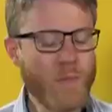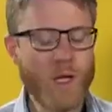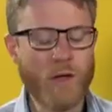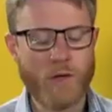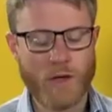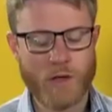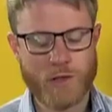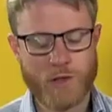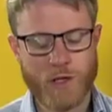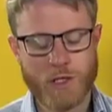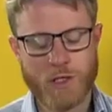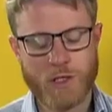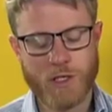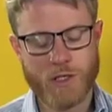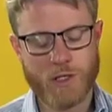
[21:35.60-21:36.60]
The
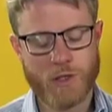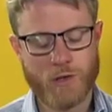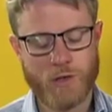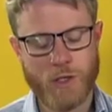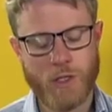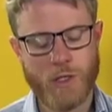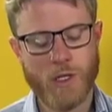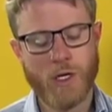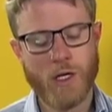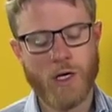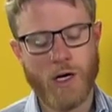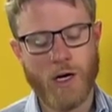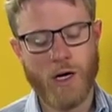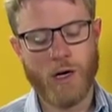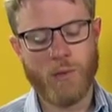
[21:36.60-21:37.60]
construction industry
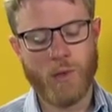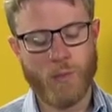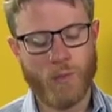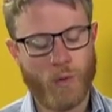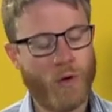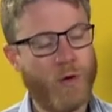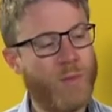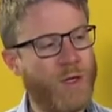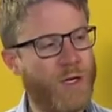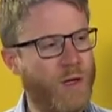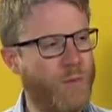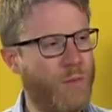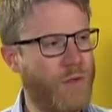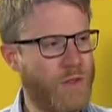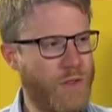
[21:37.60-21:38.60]
employment
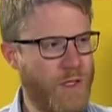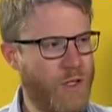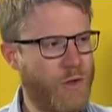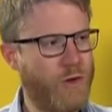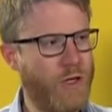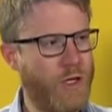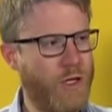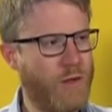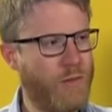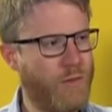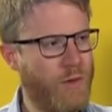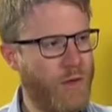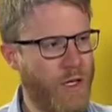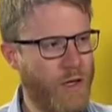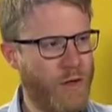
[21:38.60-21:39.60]
numbers literally
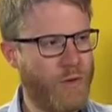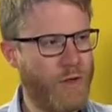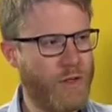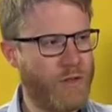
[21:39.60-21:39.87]
increased